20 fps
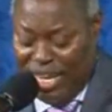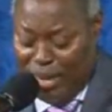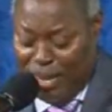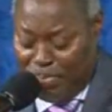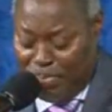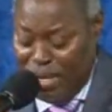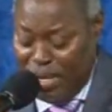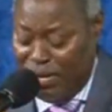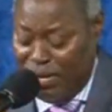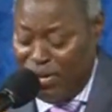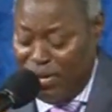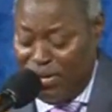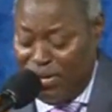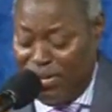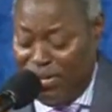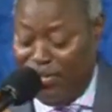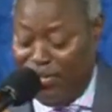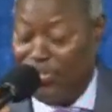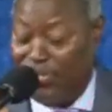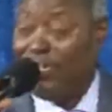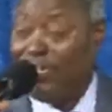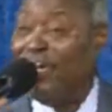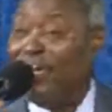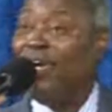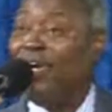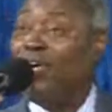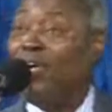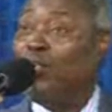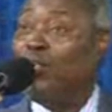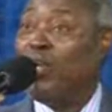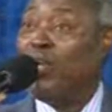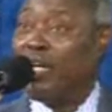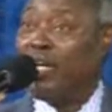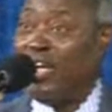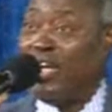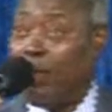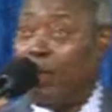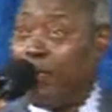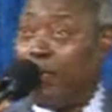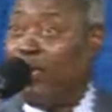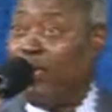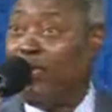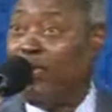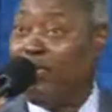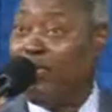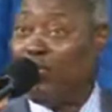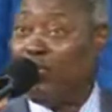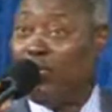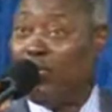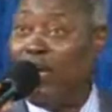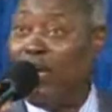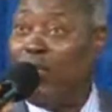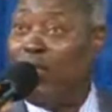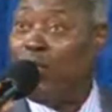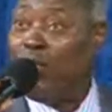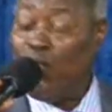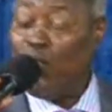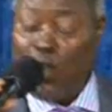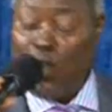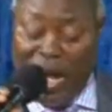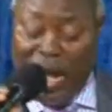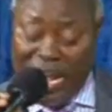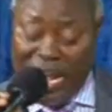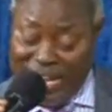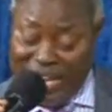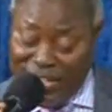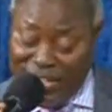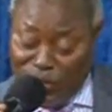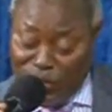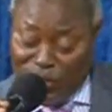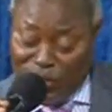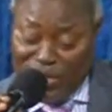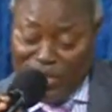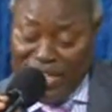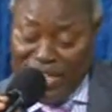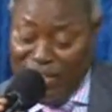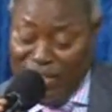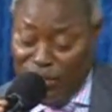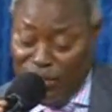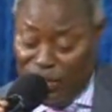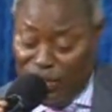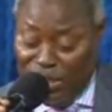I pray God will keep us wise in